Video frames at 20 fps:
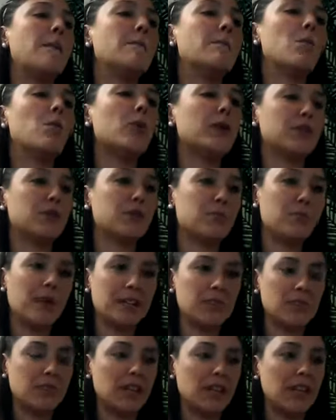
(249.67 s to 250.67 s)
when they're
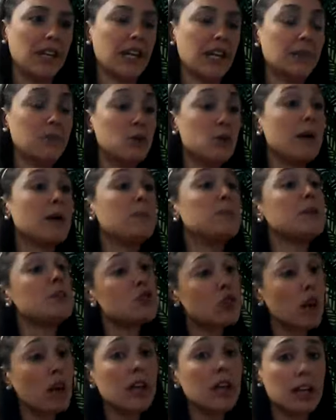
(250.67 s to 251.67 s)
breastfeeding. And you might be
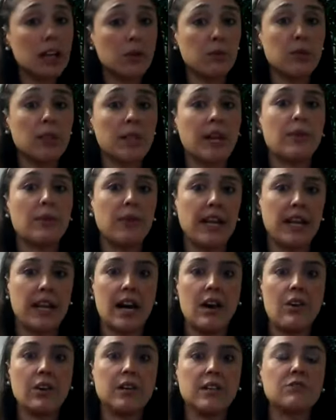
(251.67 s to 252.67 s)
struggling with that right
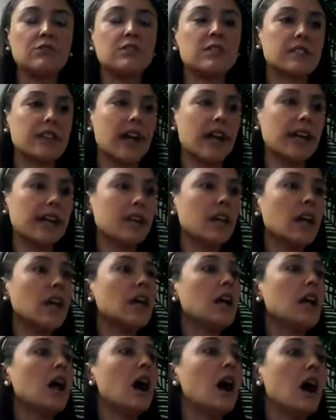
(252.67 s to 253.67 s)
now, and you've decided,
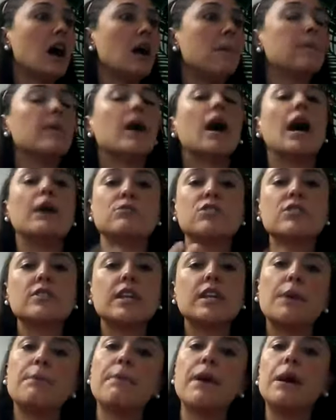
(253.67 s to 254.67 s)
I'm just
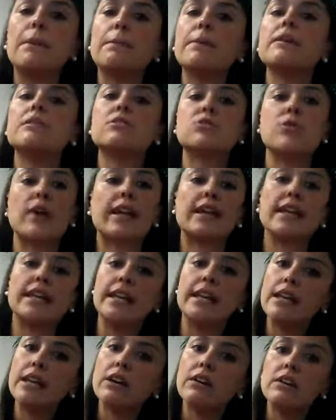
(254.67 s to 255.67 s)
going to pump so I can
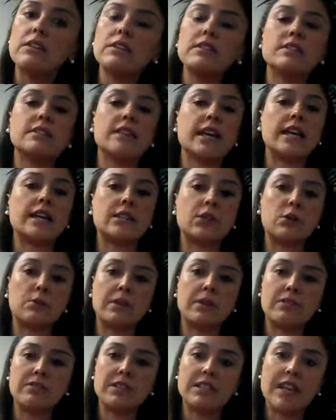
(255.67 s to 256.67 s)
heal, take a little bit
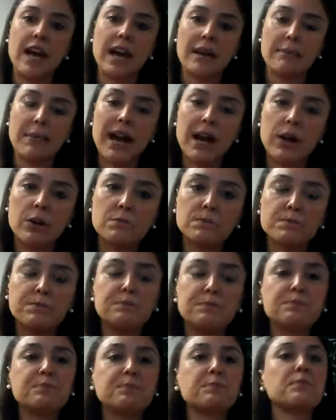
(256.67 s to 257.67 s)
of a time out,
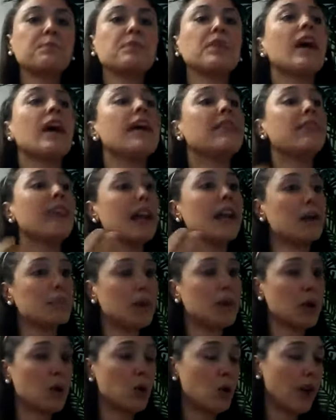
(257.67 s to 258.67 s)
and then I'm going
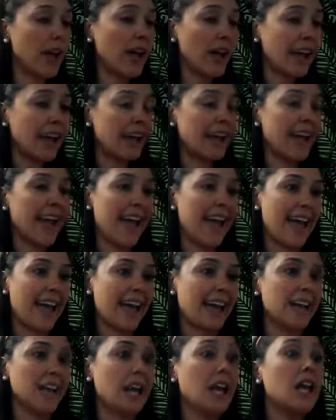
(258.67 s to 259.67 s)
to go ahead
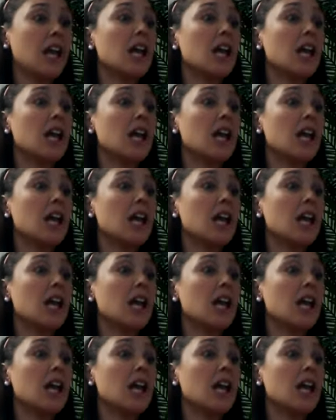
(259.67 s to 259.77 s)
and